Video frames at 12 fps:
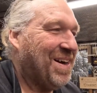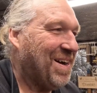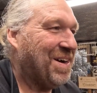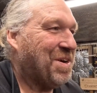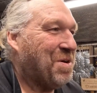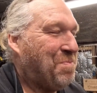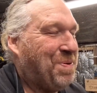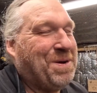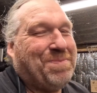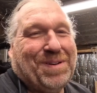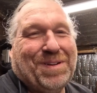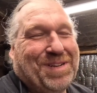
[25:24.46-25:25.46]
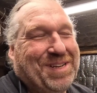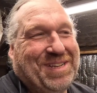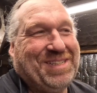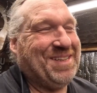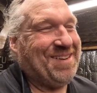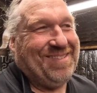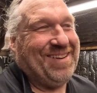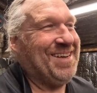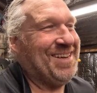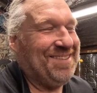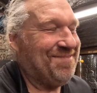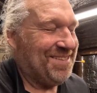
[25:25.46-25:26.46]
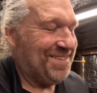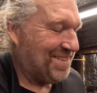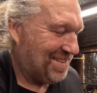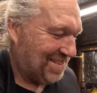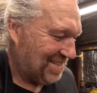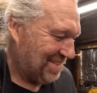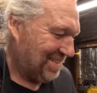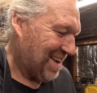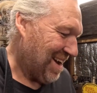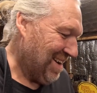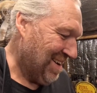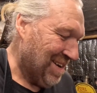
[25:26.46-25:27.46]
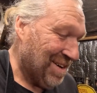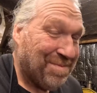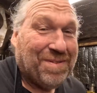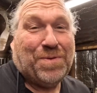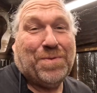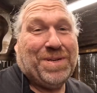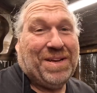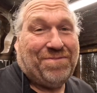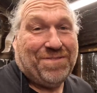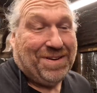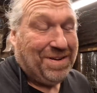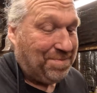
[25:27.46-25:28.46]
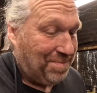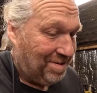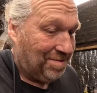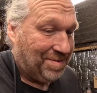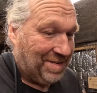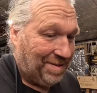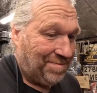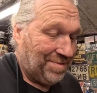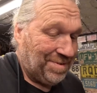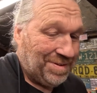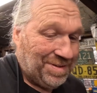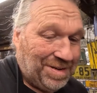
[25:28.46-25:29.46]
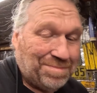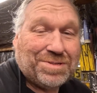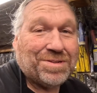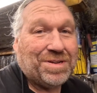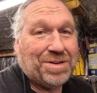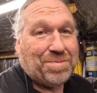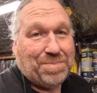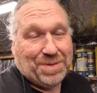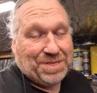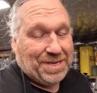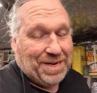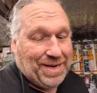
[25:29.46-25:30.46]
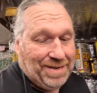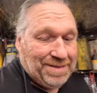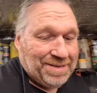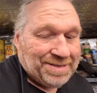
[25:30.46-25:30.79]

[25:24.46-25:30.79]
I know people are going to disagree, but yeah, we're all different. I'm certainly not pushing it.